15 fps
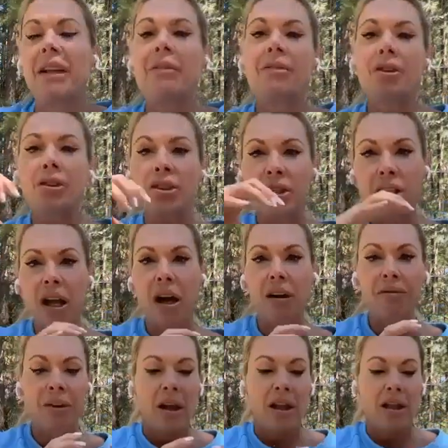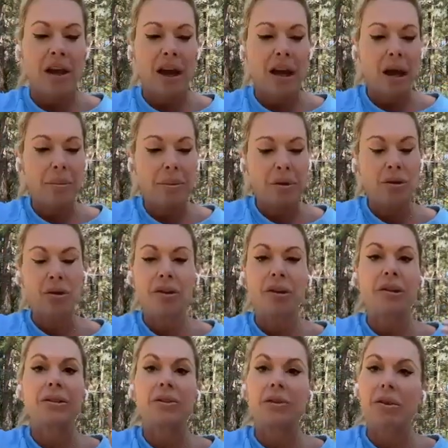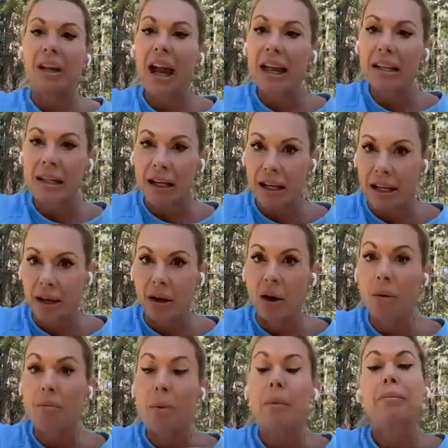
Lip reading: Give yourself that opportunity to, yes, heal,